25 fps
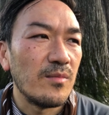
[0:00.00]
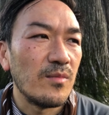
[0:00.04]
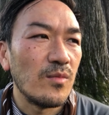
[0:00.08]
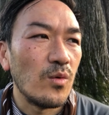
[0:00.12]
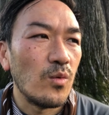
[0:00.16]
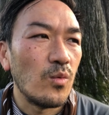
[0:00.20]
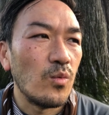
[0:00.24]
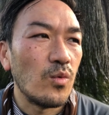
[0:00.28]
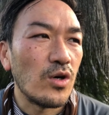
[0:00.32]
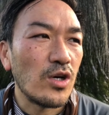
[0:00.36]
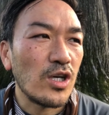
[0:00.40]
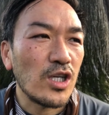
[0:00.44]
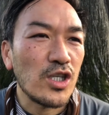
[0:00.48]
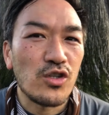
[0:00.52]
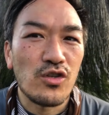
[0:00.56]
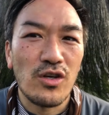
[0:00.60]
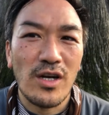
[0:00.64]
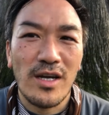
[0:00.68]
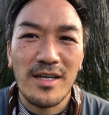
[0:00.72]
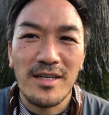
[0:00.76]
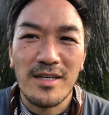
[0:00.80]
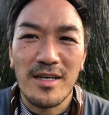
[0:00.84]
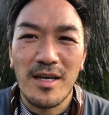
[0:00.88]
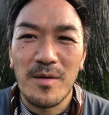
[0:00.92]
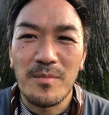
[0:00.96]
work
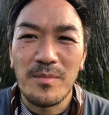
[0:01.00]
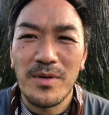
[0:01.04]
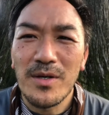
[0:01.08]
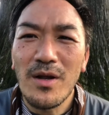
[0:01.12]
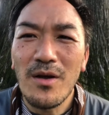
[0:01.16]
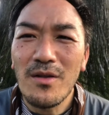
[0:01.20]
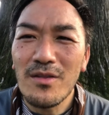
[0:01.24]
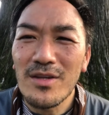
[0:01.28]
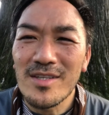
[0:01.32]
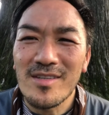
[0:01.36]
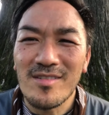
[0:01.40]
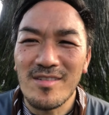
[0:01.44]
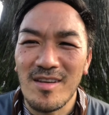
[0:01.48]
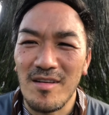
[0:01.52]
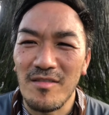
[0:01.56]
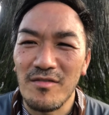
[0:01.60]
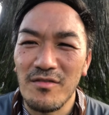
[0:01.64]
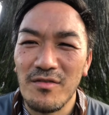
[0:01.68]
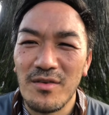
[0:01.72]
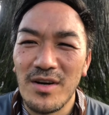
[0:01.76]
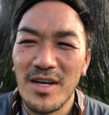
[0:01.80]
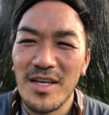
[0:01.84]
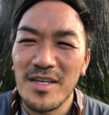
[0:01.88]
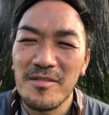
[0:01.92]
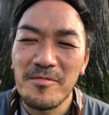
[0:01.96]
drying up and all this stuff,
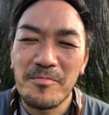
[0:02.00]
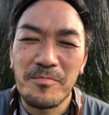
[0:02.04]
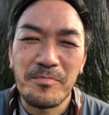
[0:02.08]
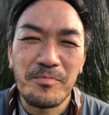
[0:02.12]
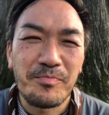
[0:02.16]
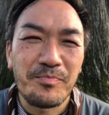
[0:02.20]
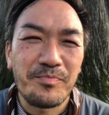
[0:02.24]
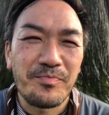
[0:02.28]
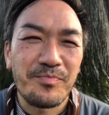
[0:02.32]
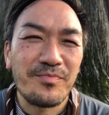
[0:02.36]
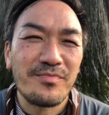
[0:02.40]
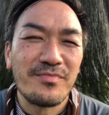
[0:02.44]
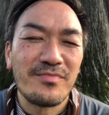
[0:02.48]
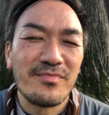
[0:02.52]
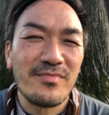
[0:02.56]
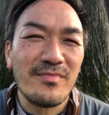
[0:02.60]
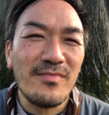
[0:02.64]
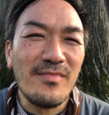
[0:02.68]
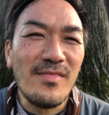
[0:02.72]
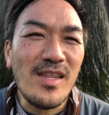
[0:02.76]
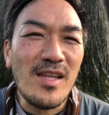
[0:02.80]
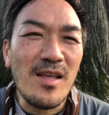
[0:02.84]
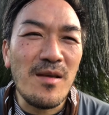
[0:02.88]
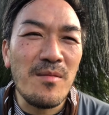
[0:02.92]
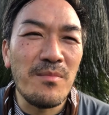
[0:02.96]
right?
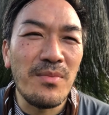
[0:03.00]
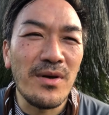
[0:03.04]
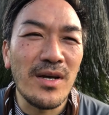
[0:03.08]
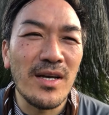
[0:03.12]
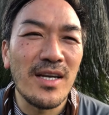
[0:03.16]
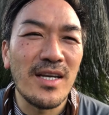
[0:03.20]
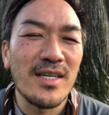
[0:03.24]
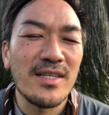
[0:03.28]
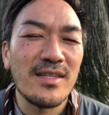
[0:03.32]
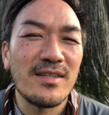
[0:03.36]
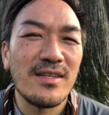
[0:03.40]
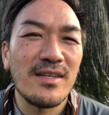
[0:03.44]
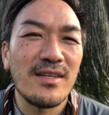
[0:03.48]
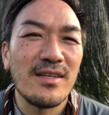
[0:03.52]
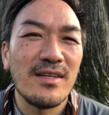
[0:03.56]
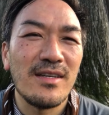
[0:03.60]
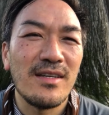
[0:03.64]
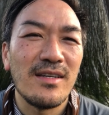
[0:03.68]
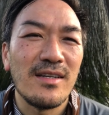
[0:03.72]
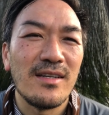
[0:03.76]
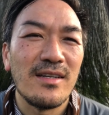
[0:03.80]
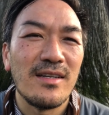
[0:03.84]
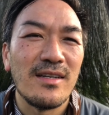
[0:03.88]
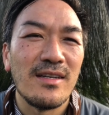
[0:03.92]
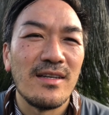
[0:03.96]
But
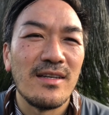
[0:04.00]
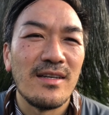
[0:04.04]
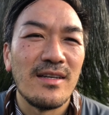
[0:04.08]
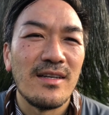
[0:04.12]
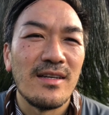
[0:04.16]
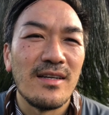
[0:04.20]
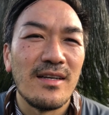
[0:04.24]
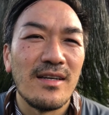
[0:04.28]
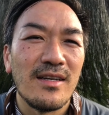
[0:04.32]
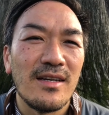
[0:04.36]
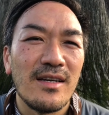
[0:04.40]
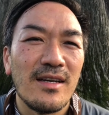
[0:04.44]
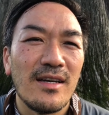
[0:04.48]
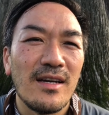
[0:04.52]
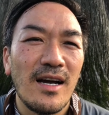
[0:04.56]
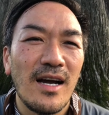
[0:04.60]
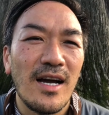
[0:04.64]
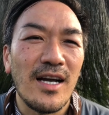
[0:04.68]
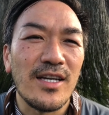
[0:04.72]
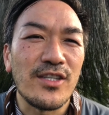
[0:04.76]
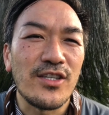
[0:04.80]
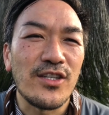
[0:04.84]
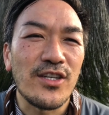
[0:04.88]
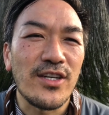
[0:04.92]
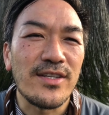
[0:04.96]

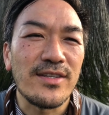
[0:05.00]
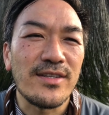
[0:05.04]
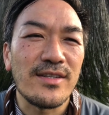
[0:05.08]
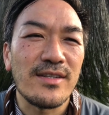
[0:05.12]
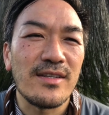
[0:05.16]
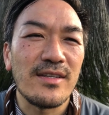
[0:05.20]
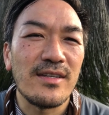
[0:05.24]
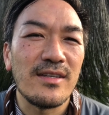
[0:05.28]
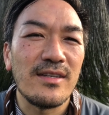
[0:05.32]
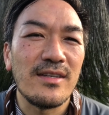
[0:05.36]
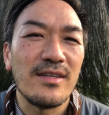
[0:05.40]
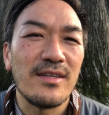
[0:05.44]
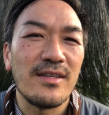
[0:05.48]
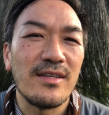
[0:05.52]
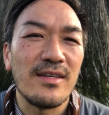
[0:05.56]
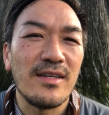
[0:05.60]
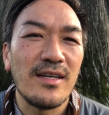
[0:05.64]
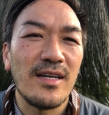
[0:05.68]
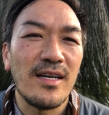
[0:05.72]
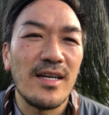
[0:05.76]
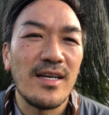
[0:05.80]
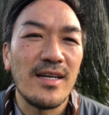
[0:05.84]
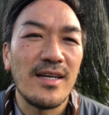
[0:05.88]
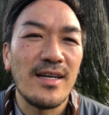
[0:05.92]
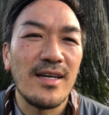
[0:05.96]

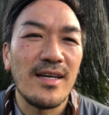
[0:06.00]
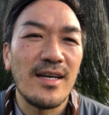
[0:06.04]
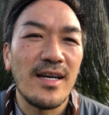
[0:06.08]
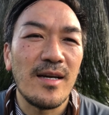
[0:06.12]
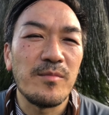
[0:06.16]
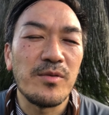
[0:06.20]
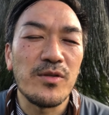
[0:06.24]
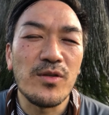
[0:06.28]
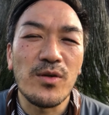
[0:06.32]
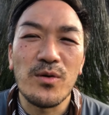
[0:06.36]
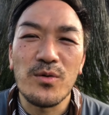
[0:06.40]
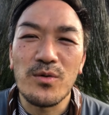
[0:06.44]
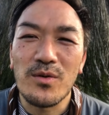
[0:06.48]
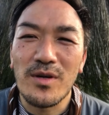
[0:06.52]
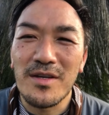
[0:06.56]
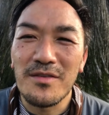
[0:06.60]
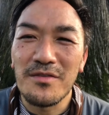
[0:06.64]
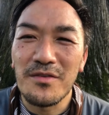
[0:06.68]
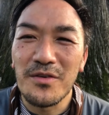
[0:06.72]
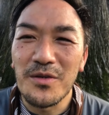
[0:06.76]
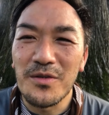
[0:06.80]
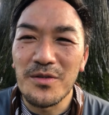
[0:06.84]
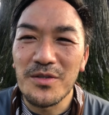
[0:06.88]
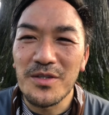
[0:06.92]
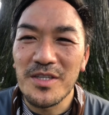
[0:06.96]
I'm so
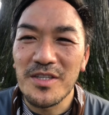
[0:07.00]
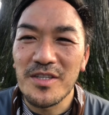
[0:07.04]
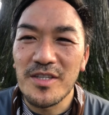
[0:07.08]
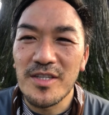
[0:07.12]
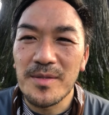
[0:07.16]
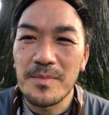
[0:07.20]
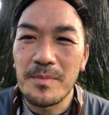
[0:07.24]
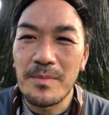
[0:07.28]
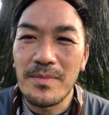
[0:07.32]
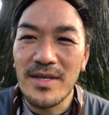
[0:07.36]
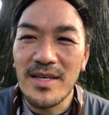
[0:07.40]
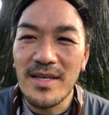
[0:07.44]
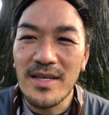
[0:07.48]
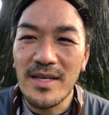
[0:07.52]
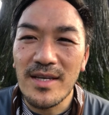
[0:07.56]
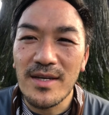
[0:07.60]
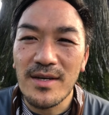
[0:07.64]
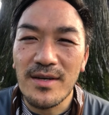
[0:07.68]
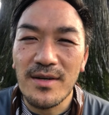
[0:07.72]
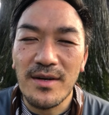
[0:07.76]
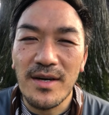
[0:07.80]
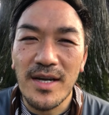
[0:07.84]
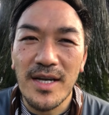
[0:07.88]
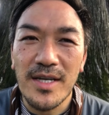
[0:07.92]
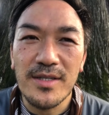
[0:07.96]
grateful to just be
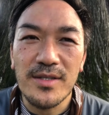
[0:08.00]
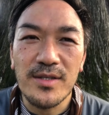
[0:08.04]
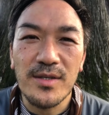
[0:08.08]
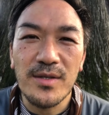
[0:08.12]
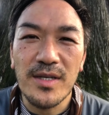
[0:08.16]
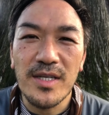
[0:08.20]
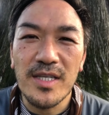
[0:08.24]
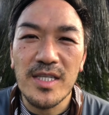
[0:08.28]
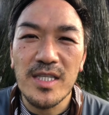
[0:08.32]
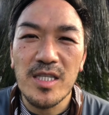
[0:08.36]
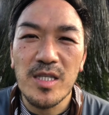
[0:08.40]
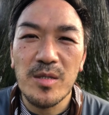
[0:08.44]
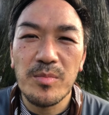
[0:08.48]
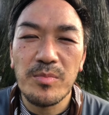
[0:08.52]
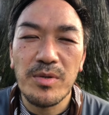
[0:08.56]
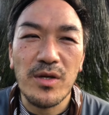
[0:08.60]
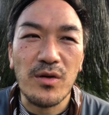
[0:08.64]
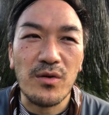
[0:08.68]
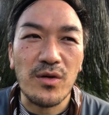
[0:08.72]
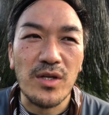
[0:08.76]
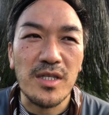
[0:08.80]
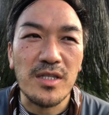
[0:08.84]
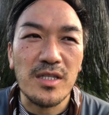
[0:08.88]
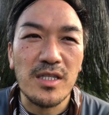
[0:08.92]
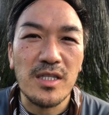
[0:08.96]
here and to
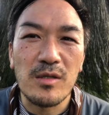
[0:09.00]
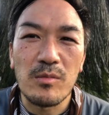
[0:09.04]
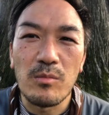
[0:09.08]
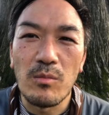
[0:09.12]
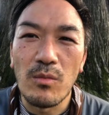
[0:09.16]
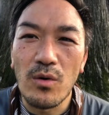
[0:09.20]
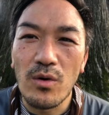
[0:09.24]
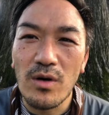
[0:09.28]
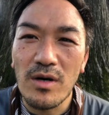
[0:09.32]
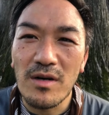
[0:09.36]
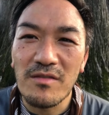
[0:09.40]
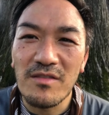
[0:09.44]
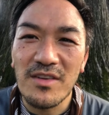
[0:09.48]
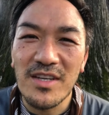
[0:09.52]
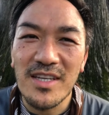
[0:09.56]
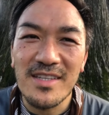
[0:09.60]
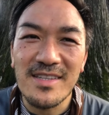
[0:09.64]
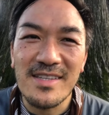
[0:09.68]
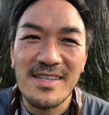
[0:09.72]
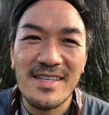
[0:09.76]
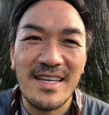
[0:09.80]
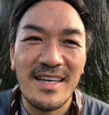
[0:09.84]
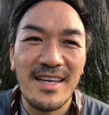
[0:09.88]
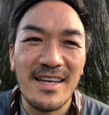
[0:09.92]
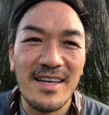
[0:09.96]
experience more of
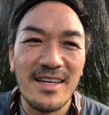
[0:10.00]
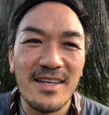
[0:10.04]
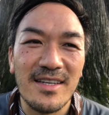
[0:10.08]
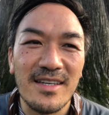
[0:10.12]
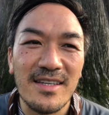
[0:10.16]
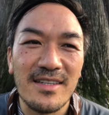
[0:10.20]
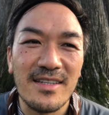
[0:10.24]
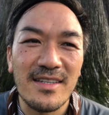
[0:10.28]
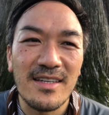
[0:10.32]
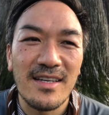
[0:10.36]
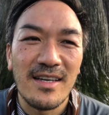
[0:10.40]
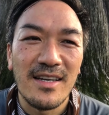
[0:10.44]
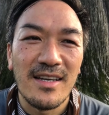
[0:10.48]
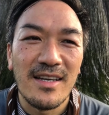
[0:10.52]
this, and